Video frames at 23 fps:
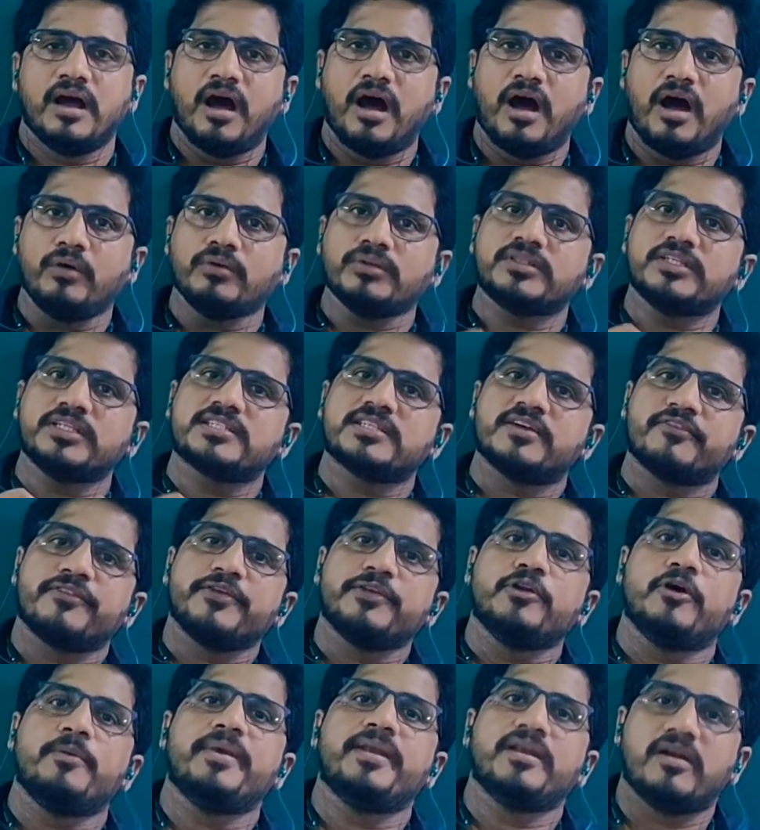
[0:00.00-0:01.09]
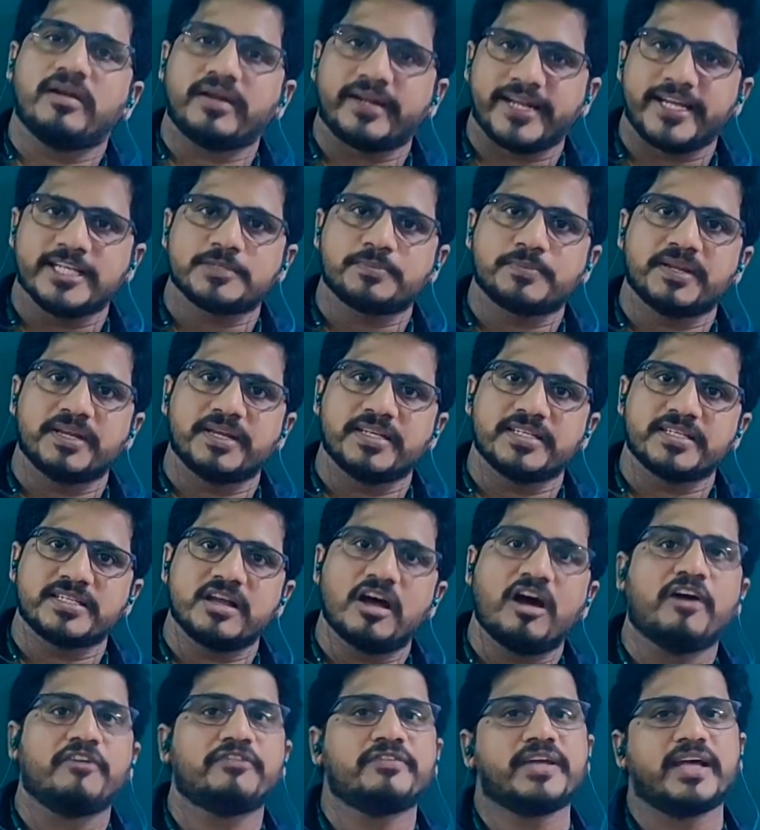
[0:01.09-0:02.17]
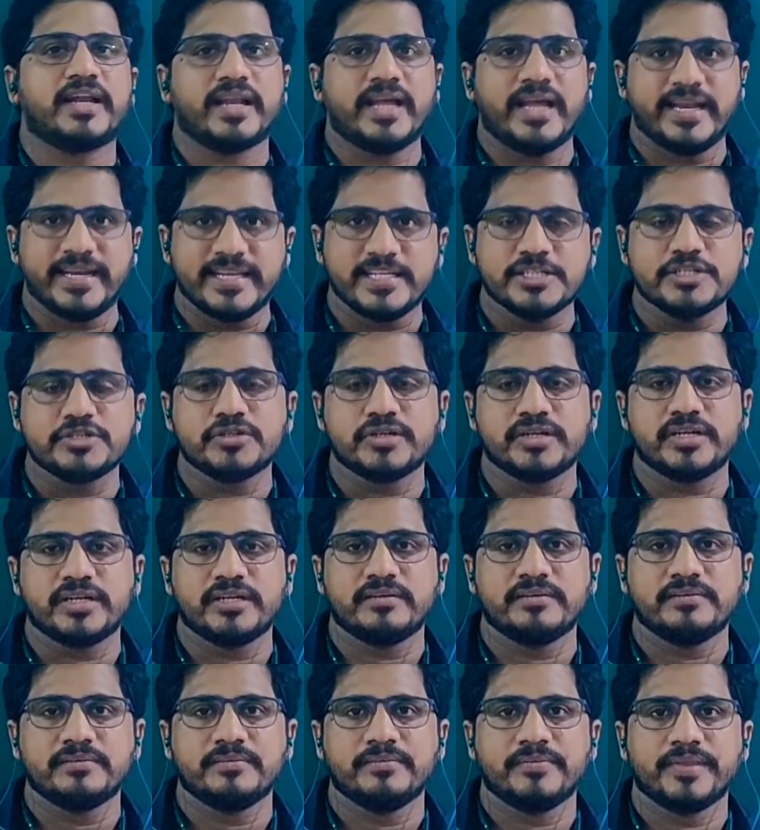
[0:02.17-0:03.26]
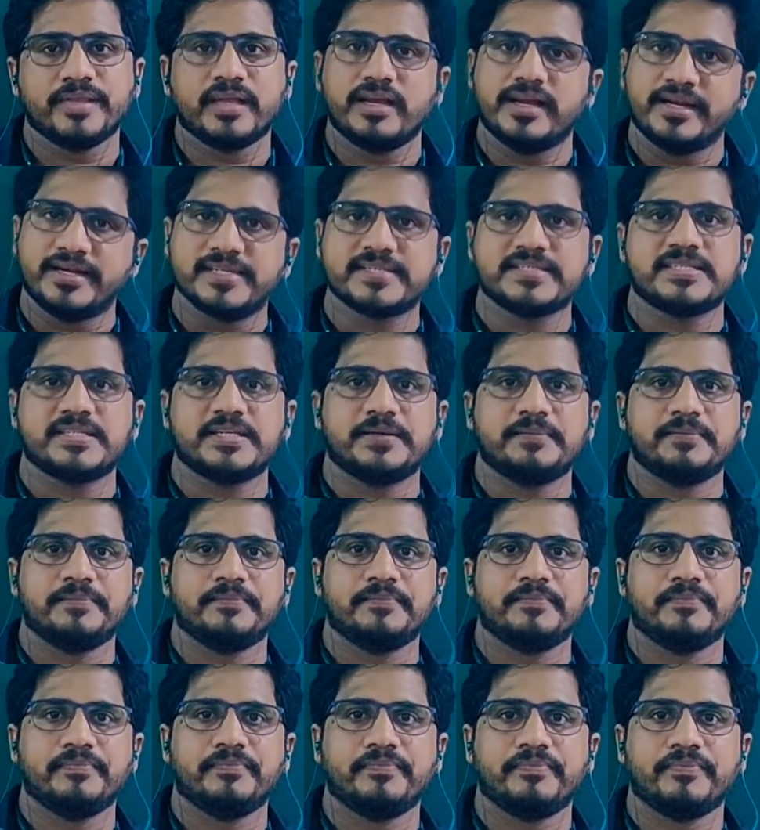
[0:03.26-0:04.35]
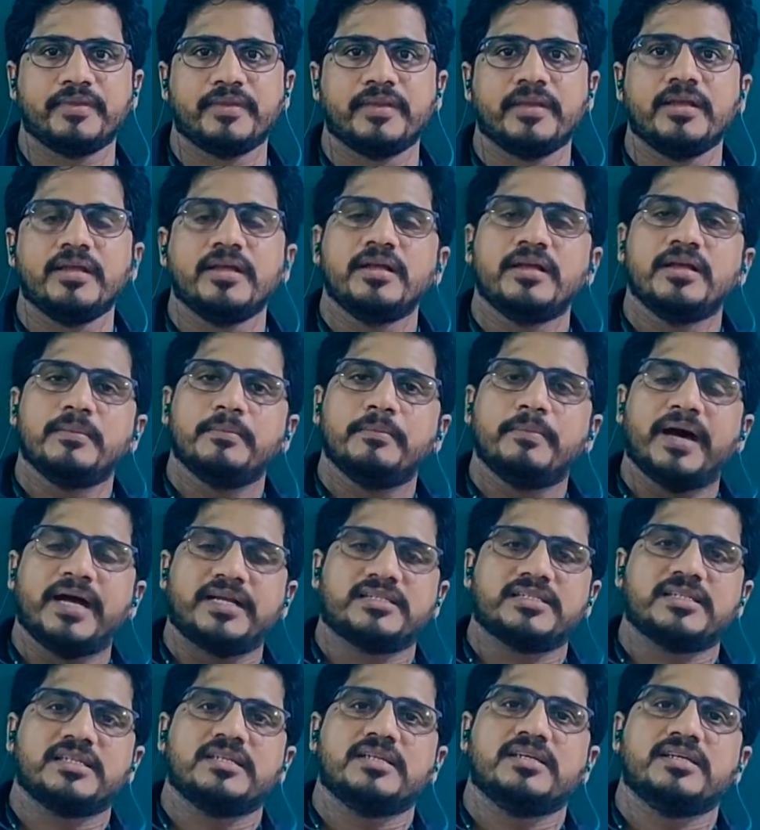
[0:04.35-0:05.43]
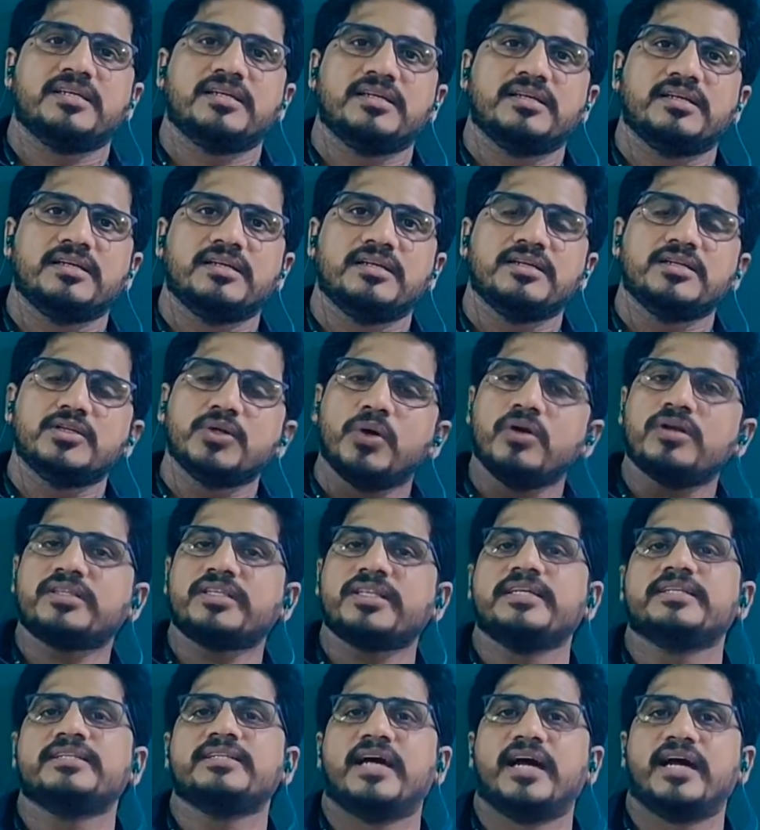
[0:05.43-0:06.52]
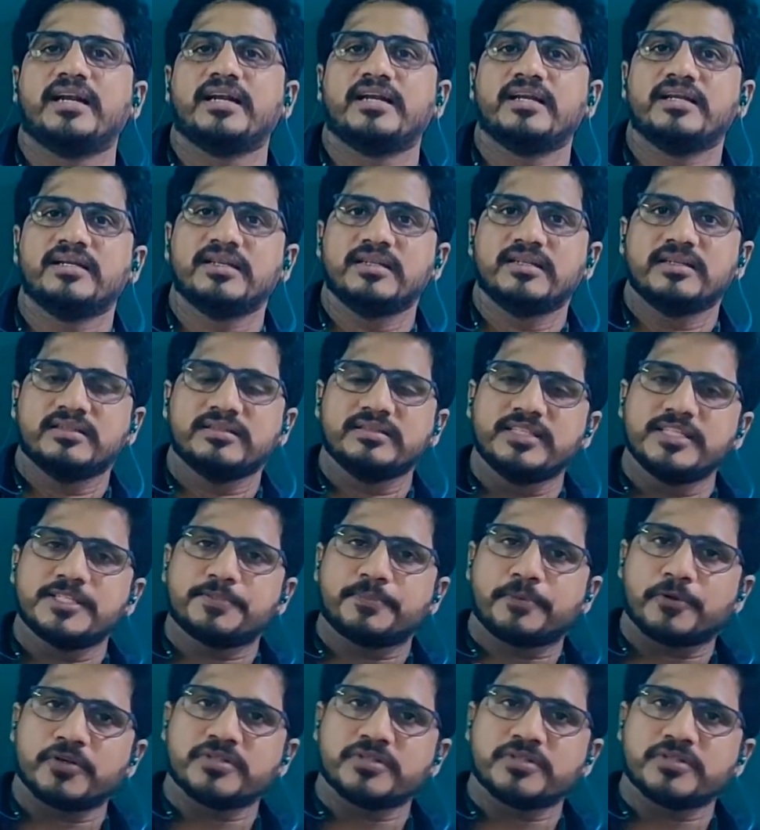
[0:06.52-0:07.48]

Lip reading: How this phenomenon takes place after an injury? Let us see. But don't think that this